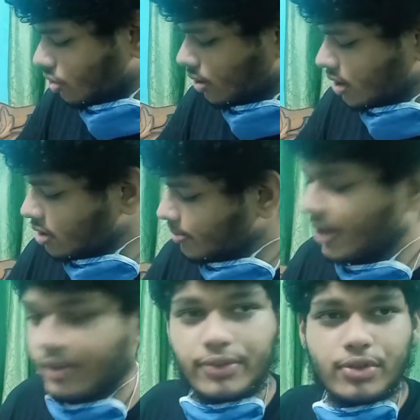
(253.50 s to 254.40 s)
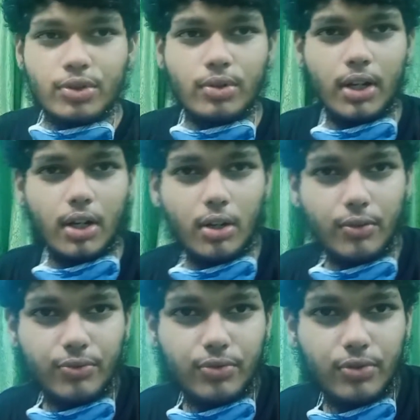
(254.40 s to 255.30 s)
this is my review
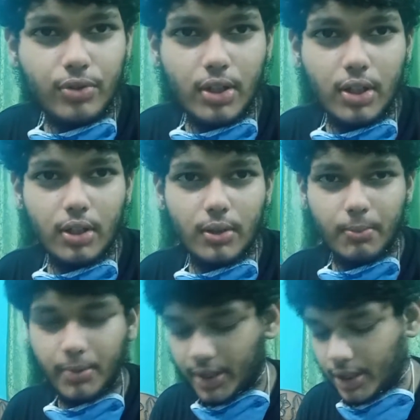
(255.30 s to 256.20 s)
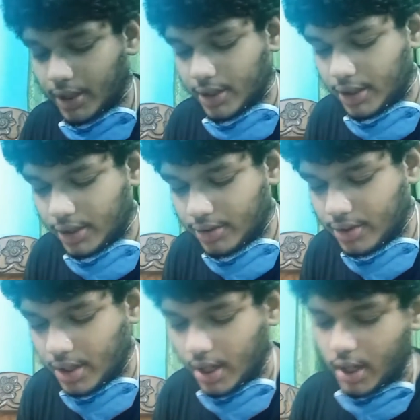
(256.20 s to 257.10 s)
of Peter
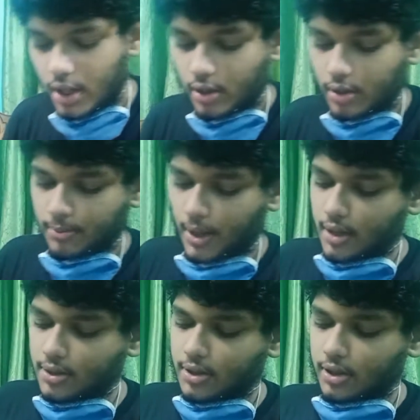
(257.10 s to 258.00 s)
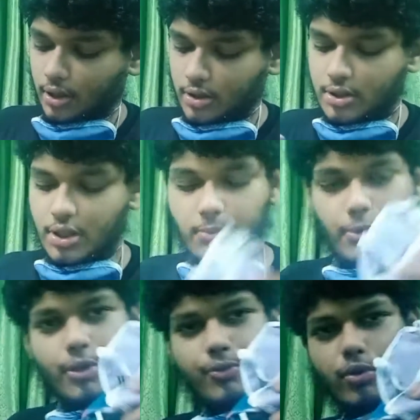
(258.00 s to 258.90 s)
England's mask. Still
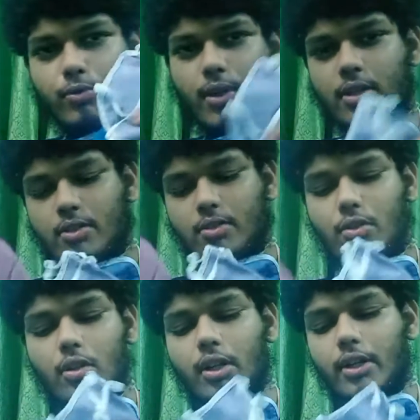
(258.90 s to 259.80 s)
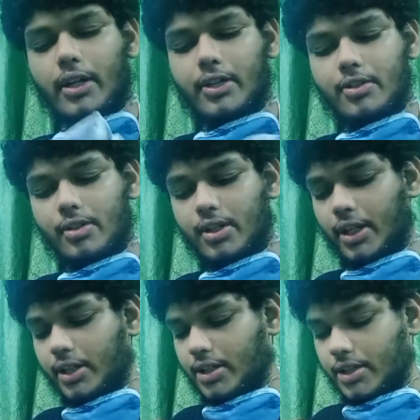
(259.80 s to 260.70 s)
beautiful ones. You all can get it
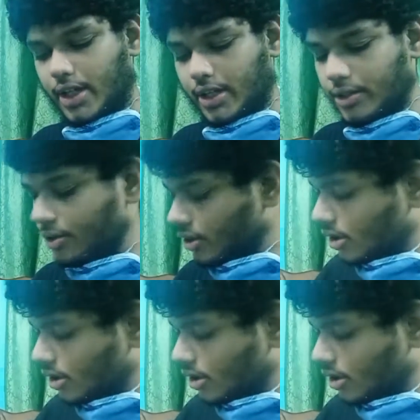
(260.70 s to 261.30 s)
399,